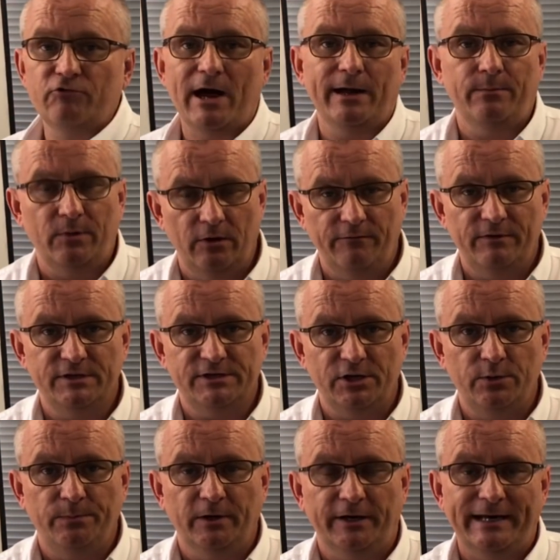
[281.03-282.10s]
Rightmove and
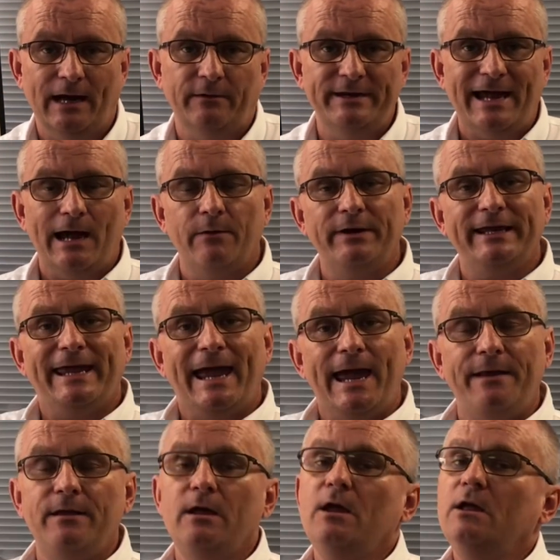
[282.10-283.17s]
Zoopla. Now and
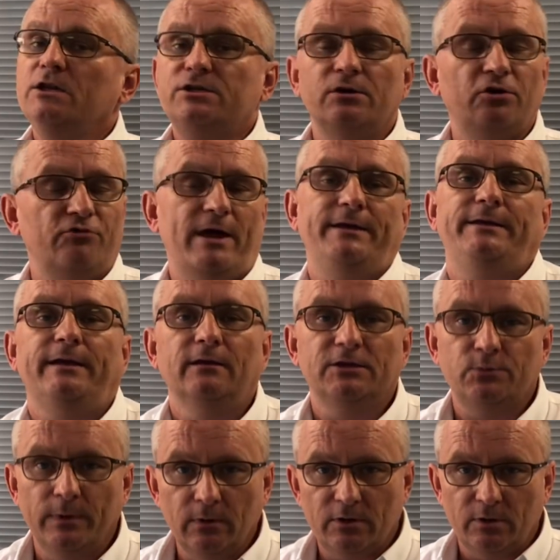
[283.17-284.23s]
again, some great deals
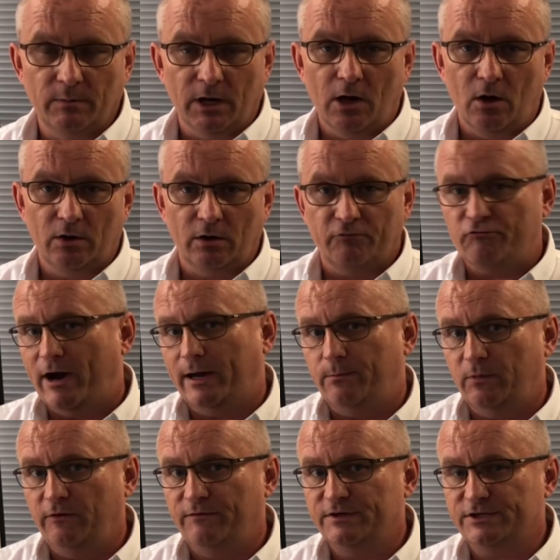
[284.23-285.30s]
will come along on
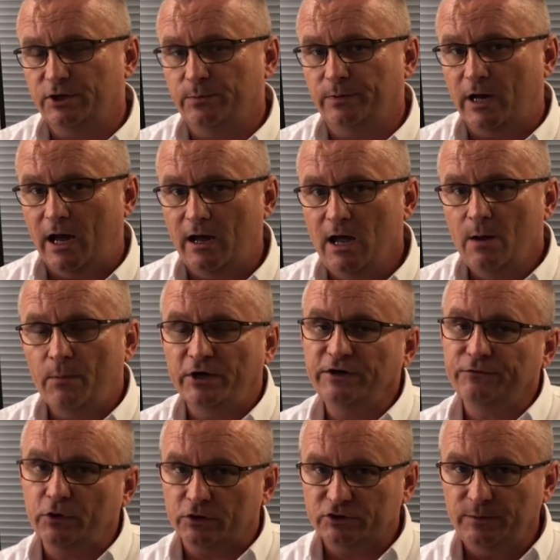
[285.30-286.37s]
Rightmove and Zoopla, but you've
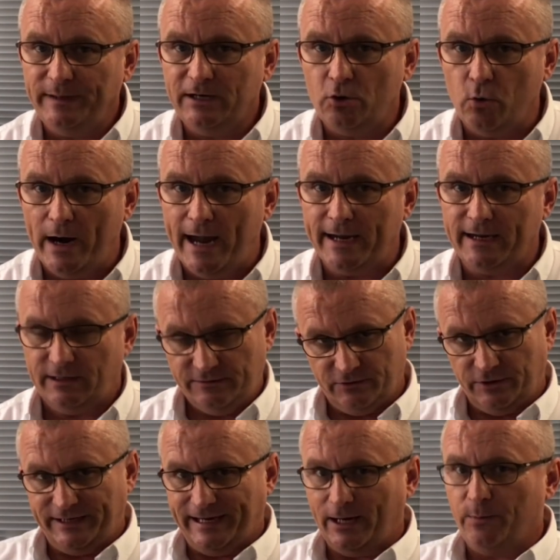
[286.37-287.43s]
got to be quick and you've
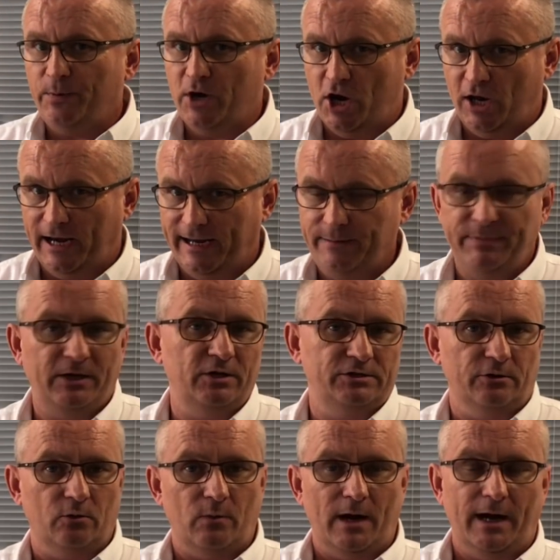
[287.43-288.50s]
got to get up early because
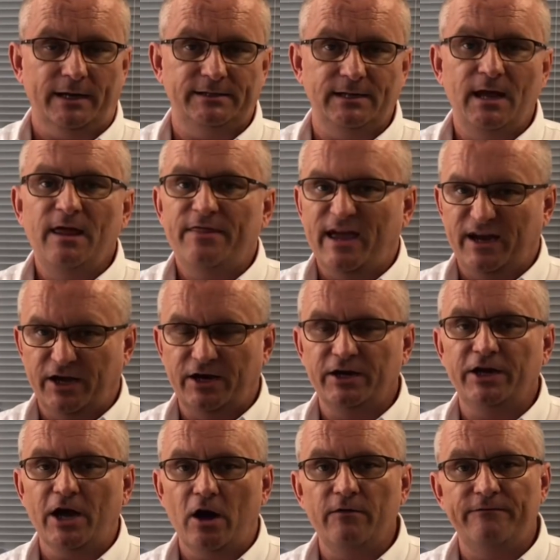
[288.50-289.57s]
otherwise they're going to
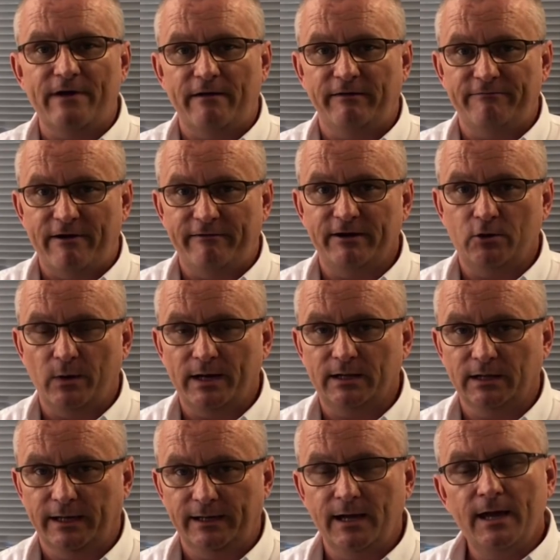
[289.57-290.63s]
go very, very
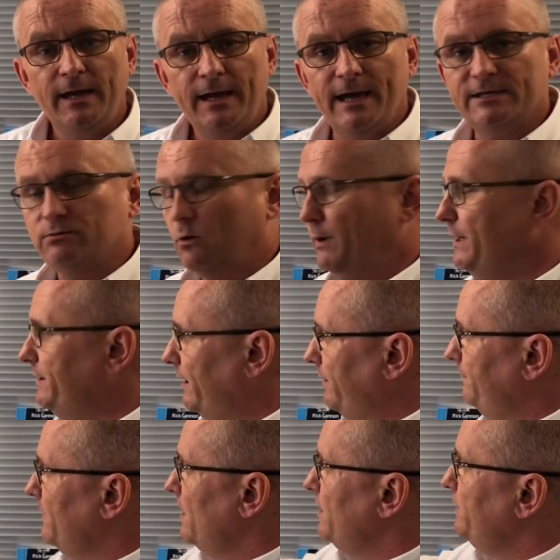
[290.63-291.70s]
quickly. Here's what we do.
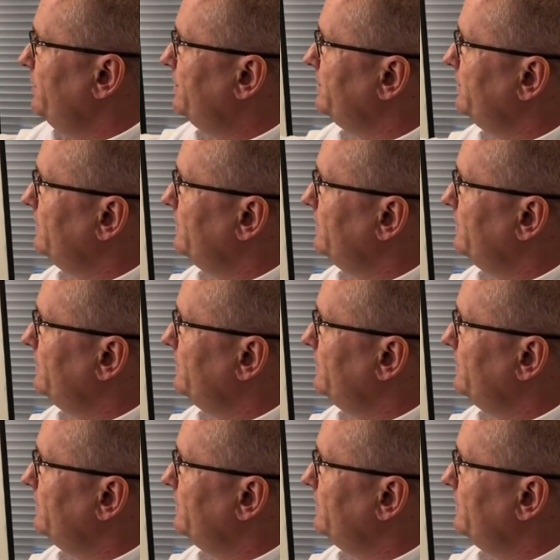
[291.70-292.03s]
You can